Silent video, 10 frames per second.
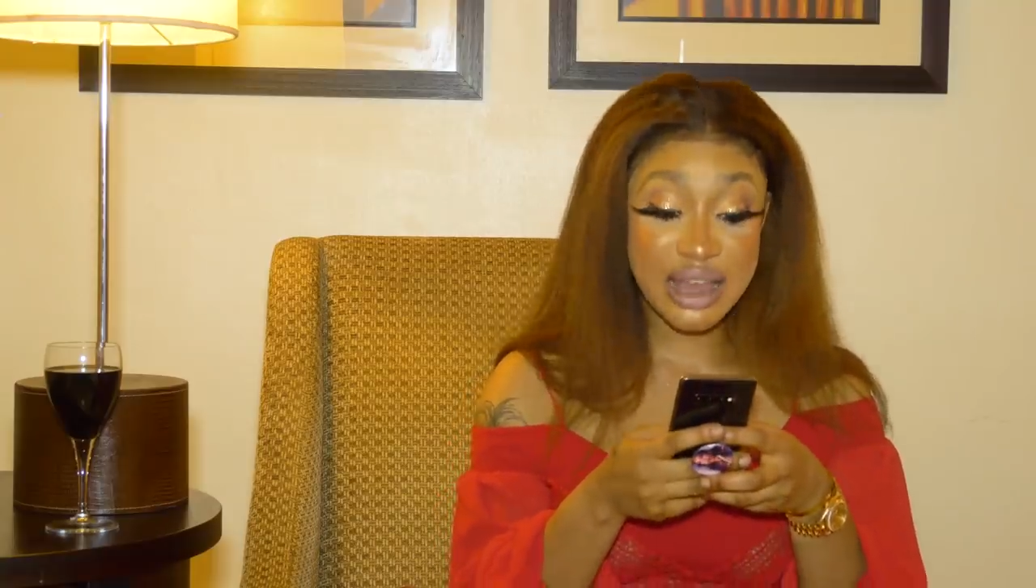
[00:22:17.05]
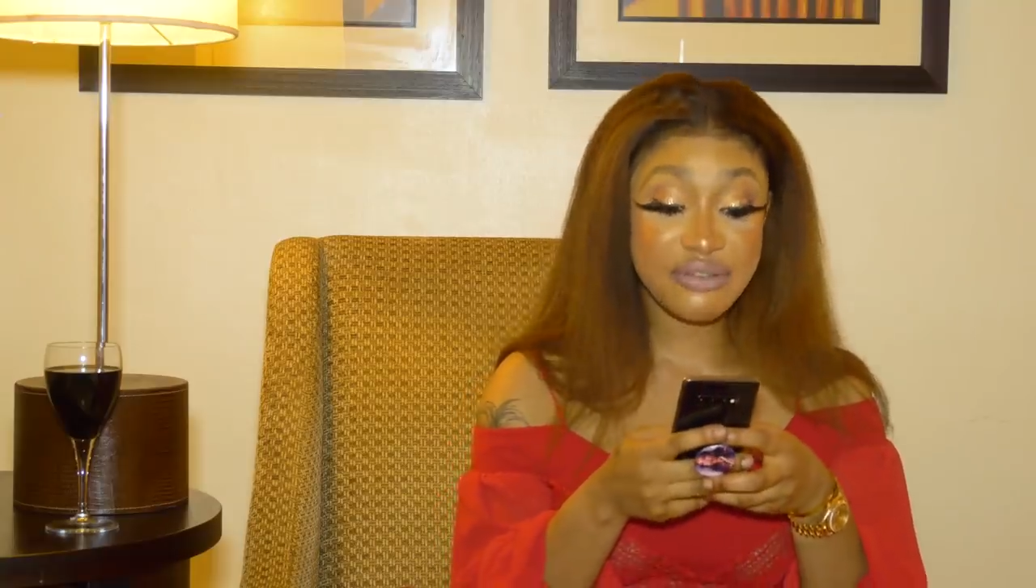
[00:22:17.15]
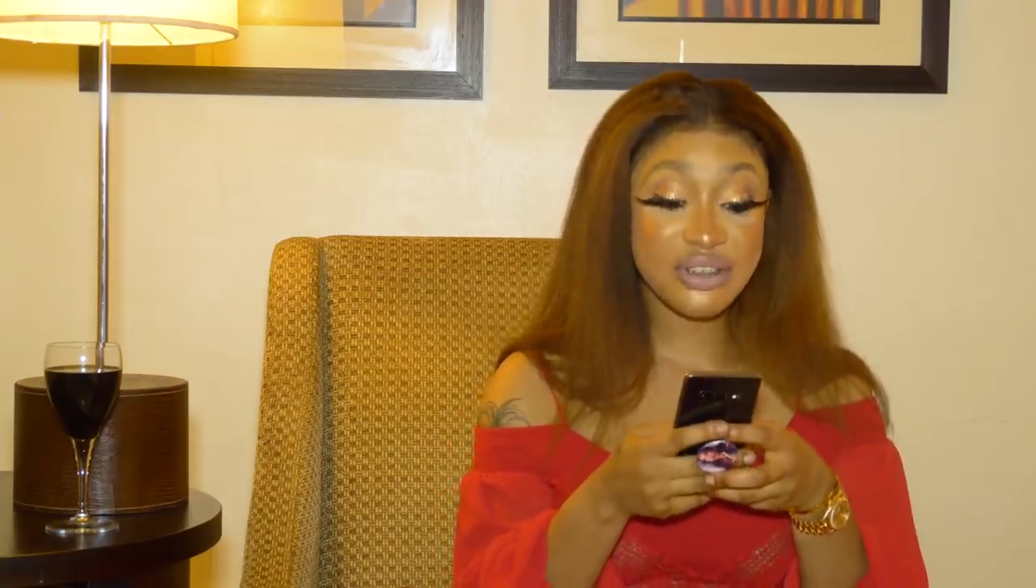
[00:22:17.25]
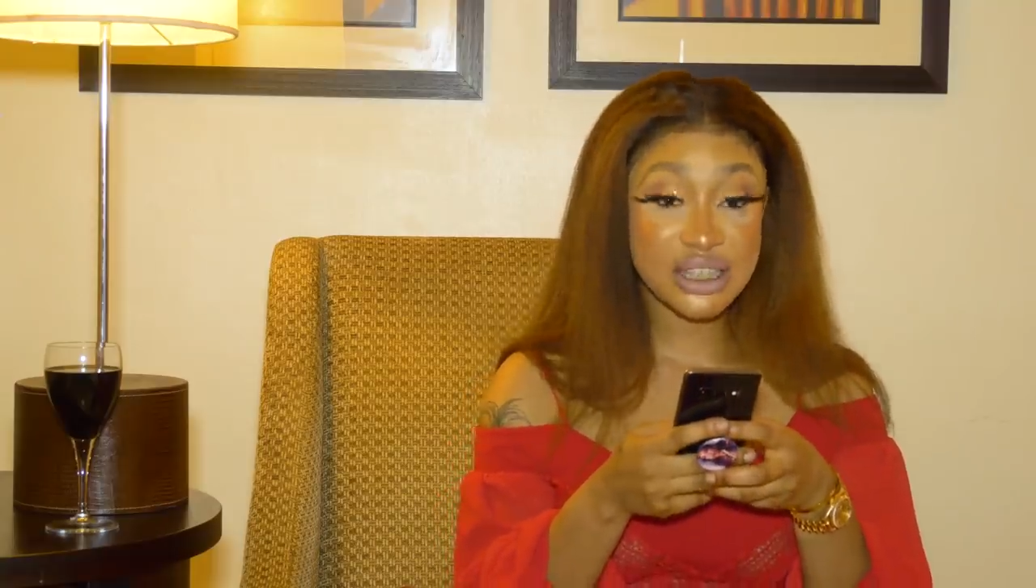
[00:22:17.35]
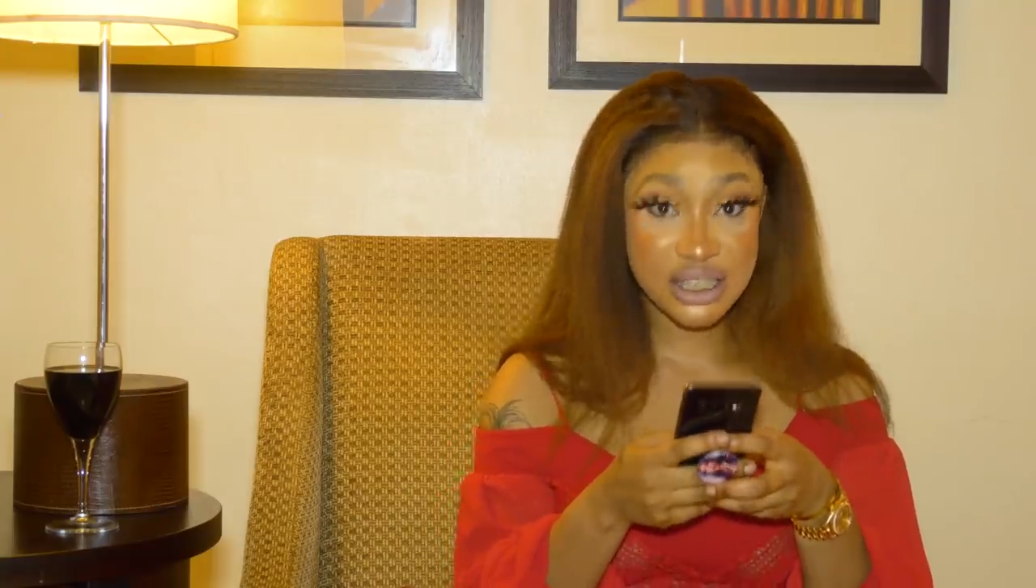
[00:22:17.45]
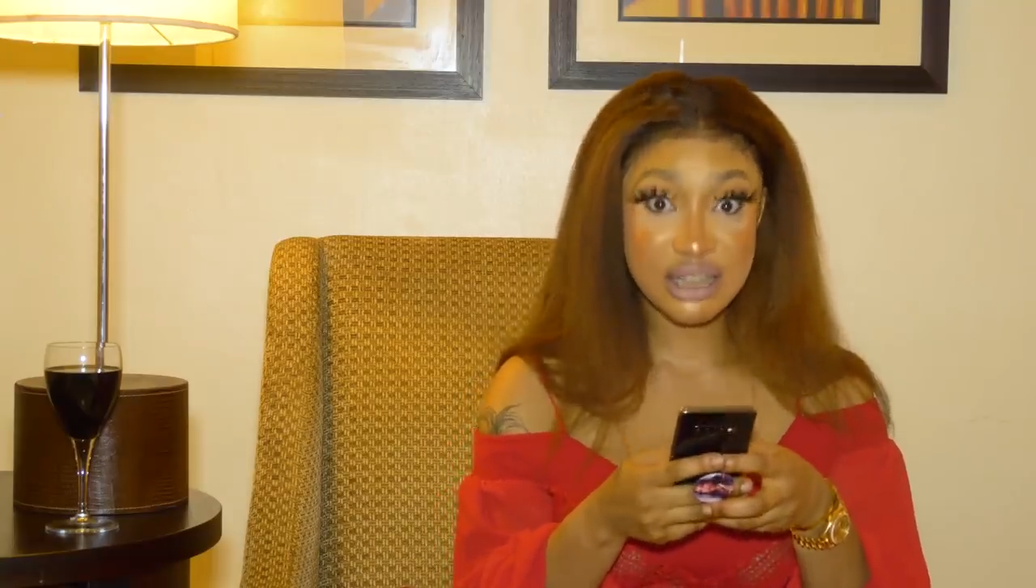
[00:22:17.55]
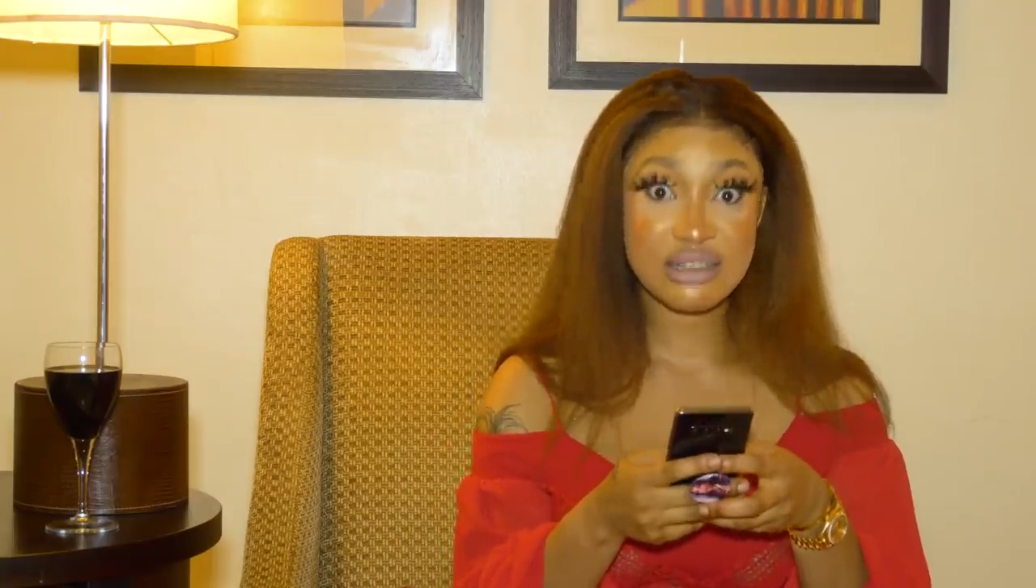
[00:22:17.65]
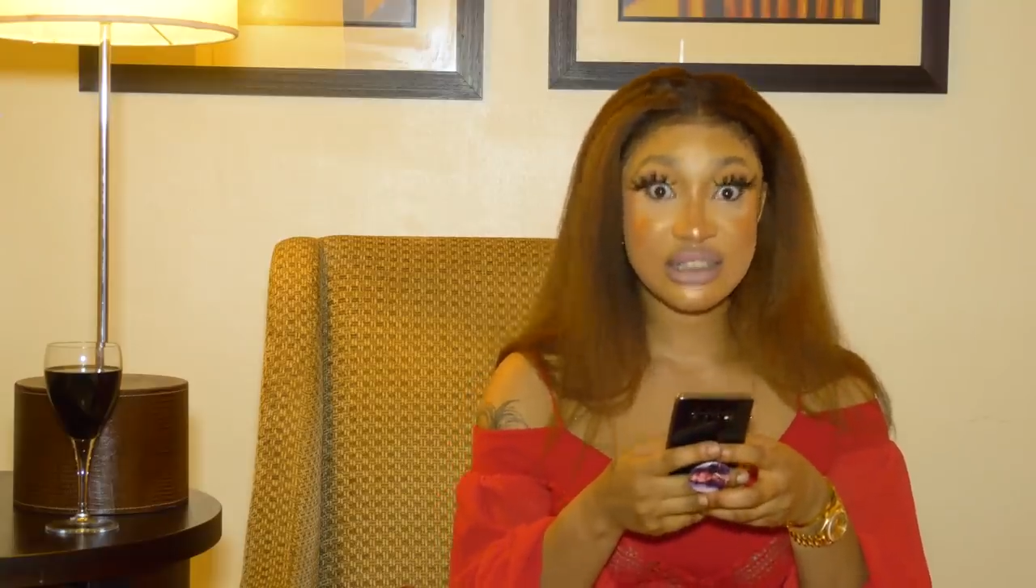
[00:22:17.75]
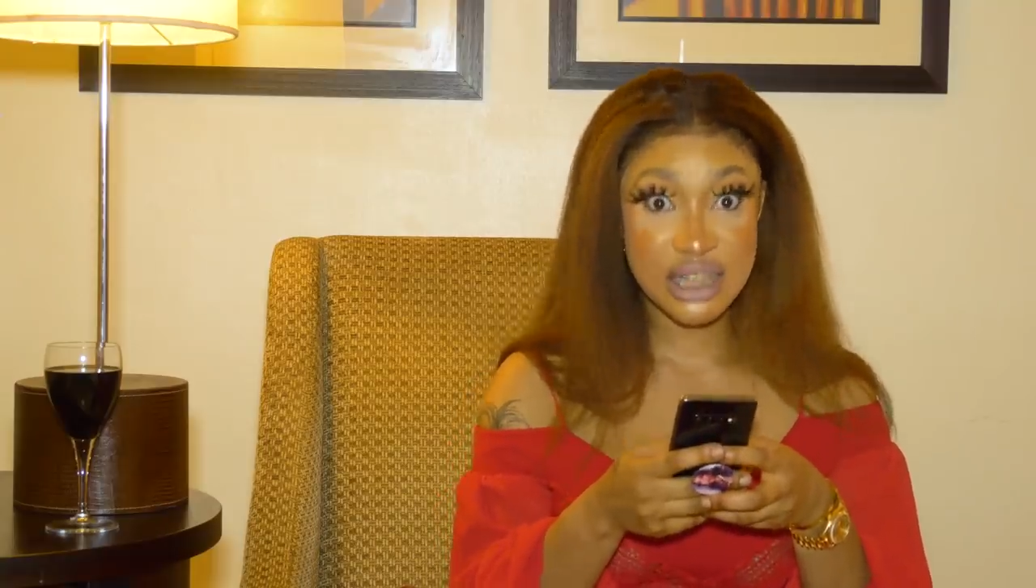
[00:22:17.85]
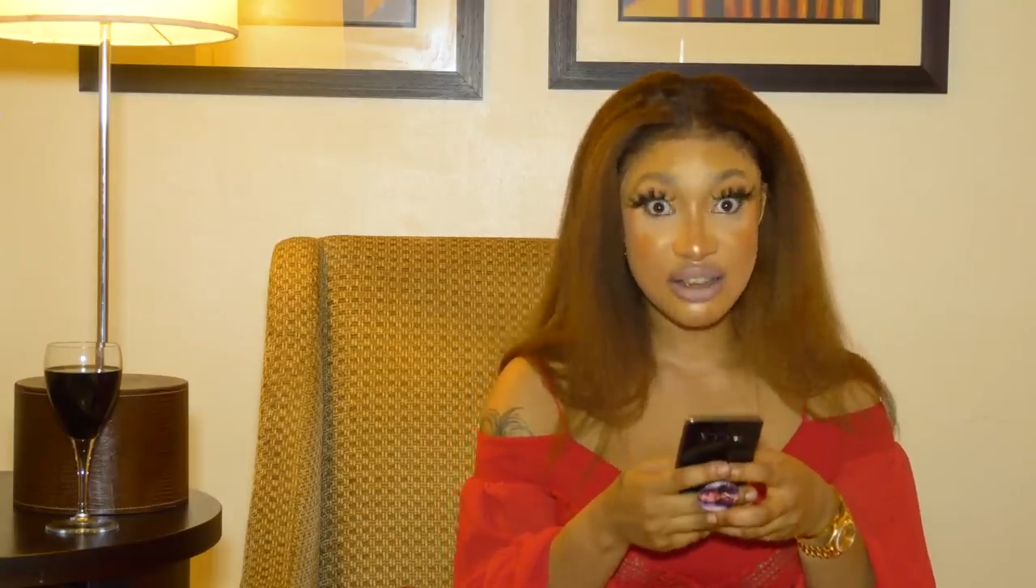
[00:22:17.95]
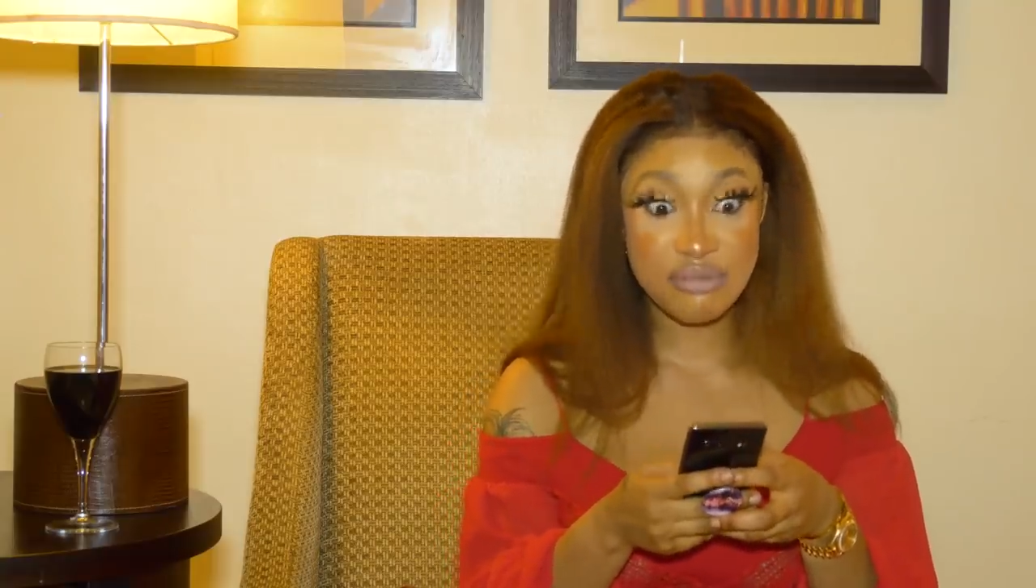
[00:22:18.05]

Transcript: every single day